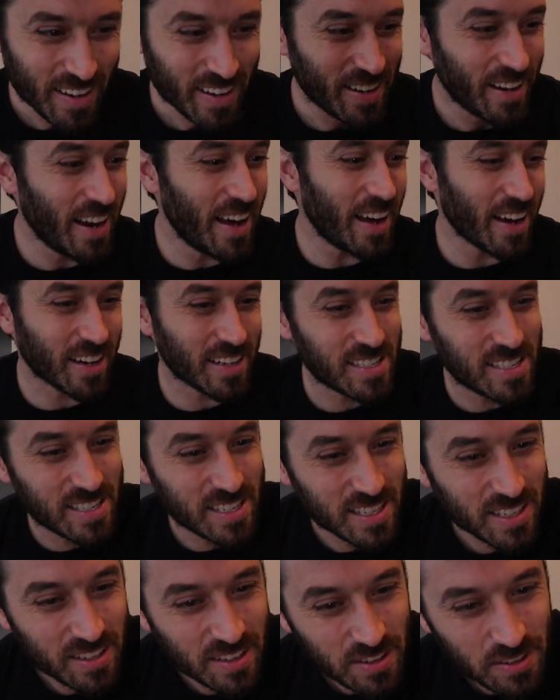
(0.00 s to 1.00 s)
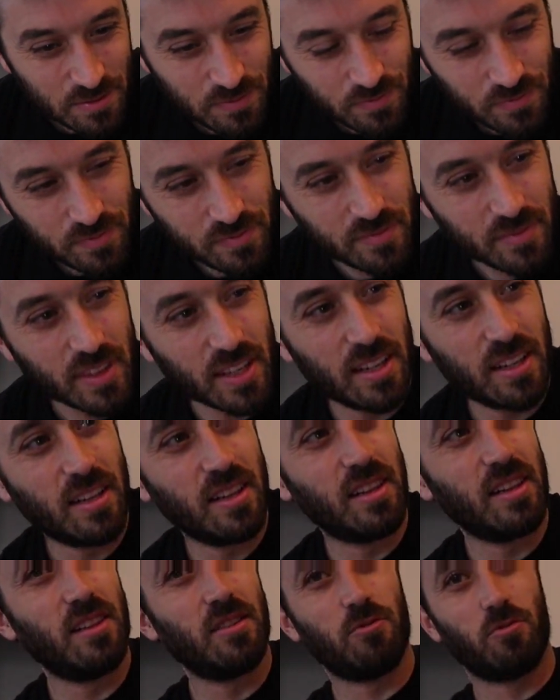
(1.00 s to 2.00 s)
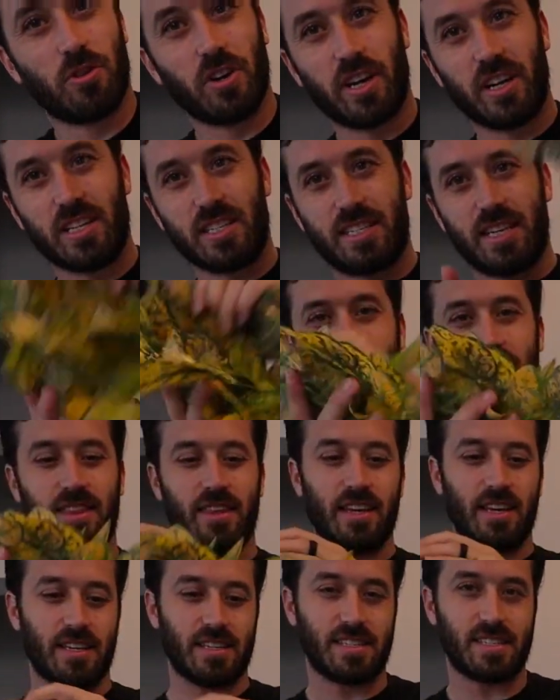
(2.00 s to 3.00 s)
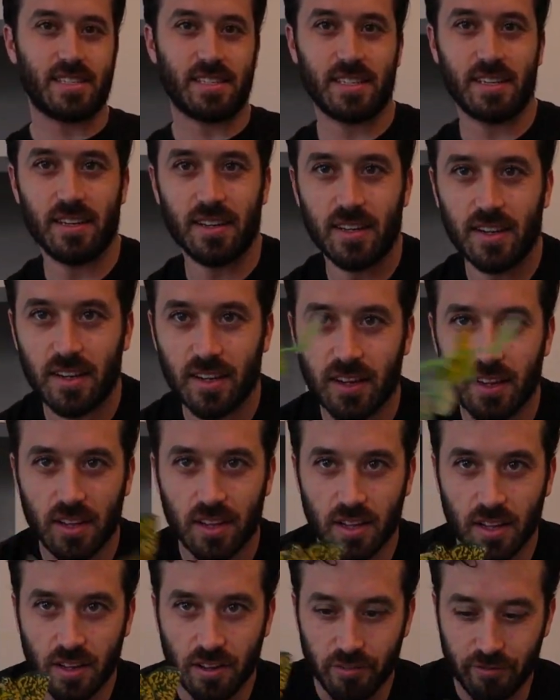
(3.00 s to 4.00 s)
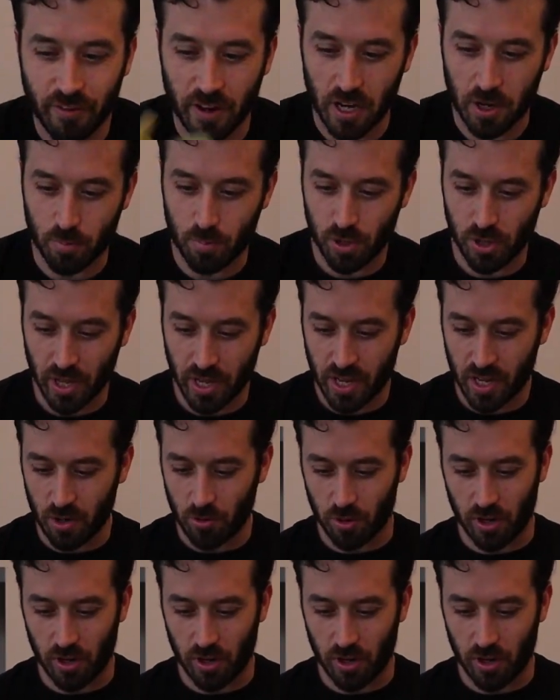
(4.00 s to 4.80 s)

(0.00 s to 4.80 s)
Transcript: Next, we're gonna take this fake plant.